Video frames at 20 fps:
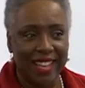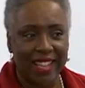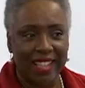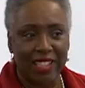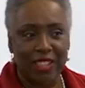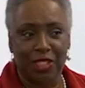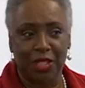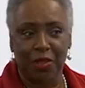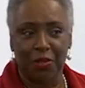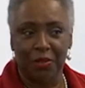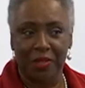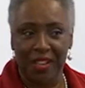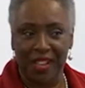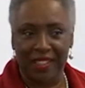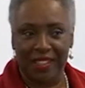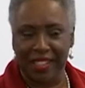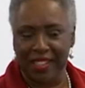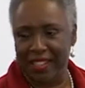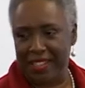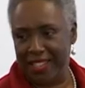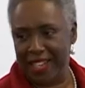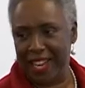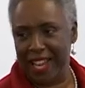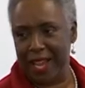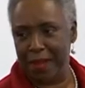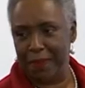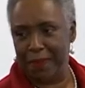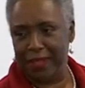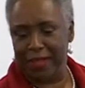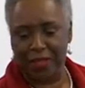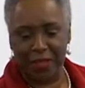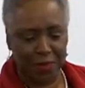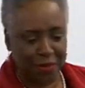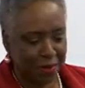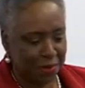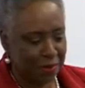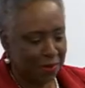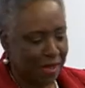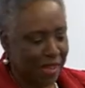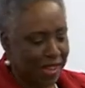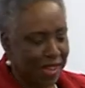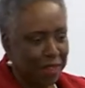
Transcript: So nothing could happen to him.